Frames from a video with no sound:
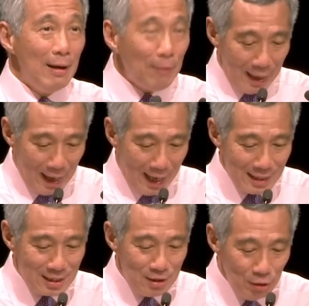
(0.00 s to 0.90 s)
If I
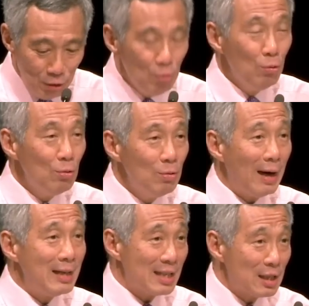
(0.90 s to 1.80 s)
ask you,
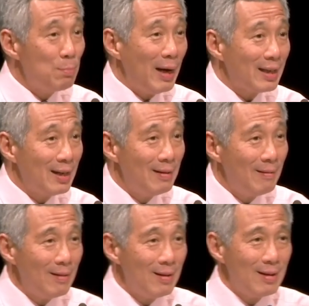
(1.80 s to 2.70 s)
I suspect,
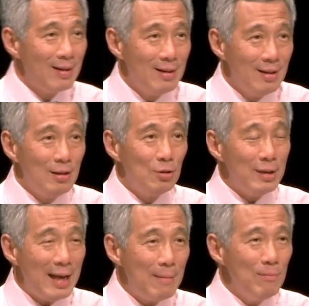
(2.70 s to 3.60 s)

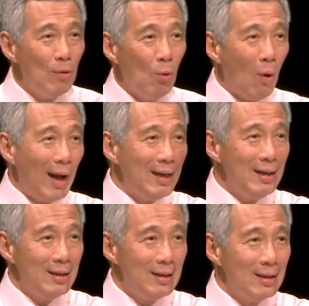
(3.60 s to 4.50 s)
to name
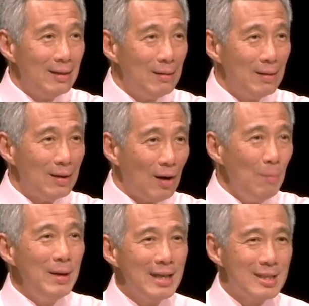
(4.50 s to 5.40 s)
one
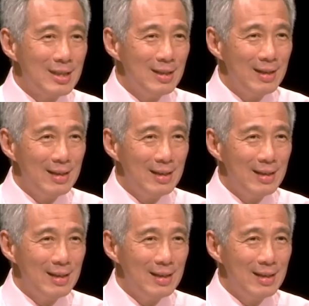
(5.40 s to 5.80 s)
communist